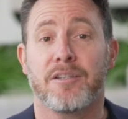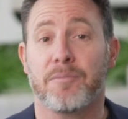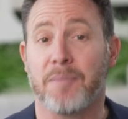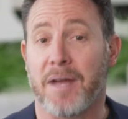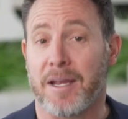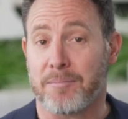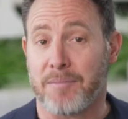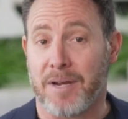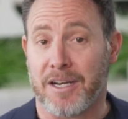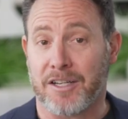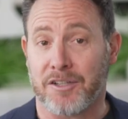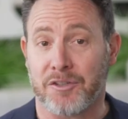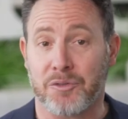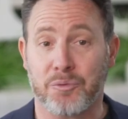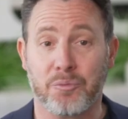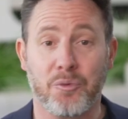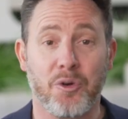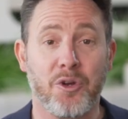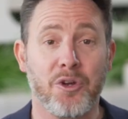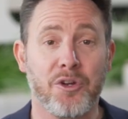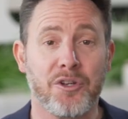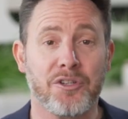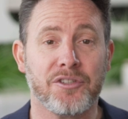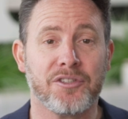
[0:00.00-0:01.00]
make matters
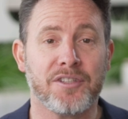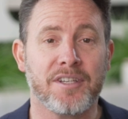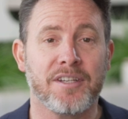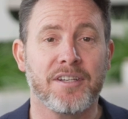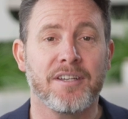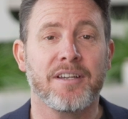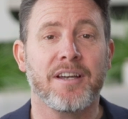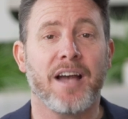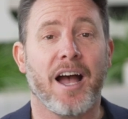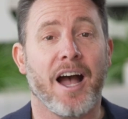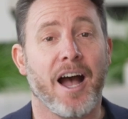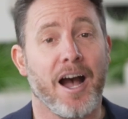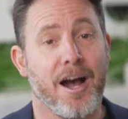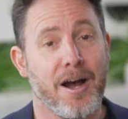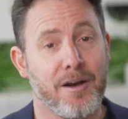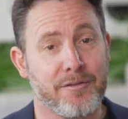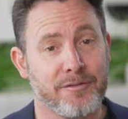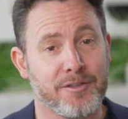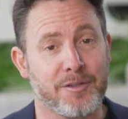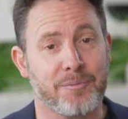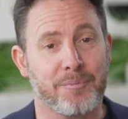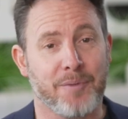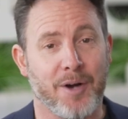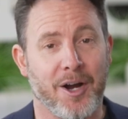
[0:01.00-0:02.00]
worse,
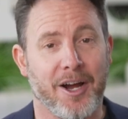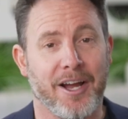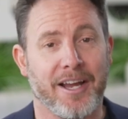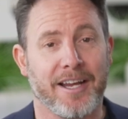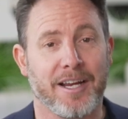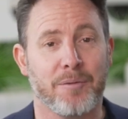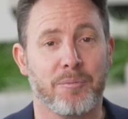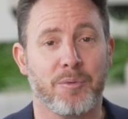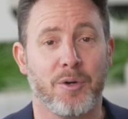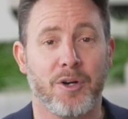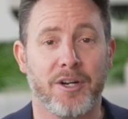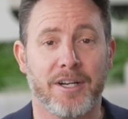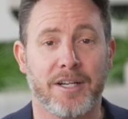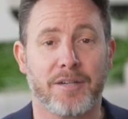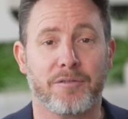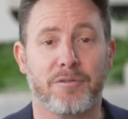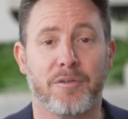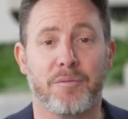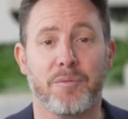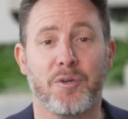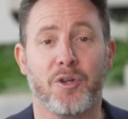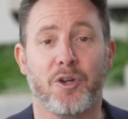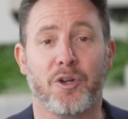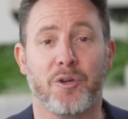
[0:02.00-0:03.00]
after buying a product
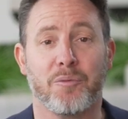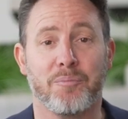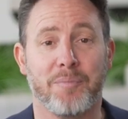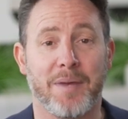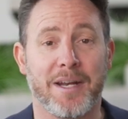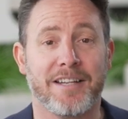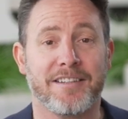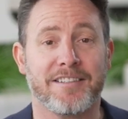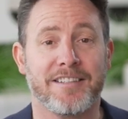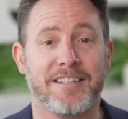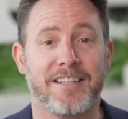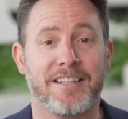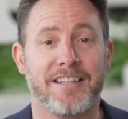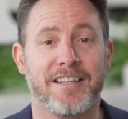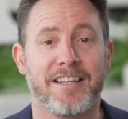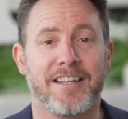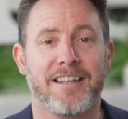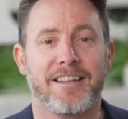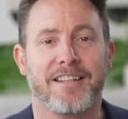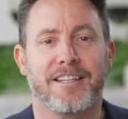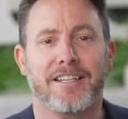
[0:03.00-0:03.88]
from your competitor, the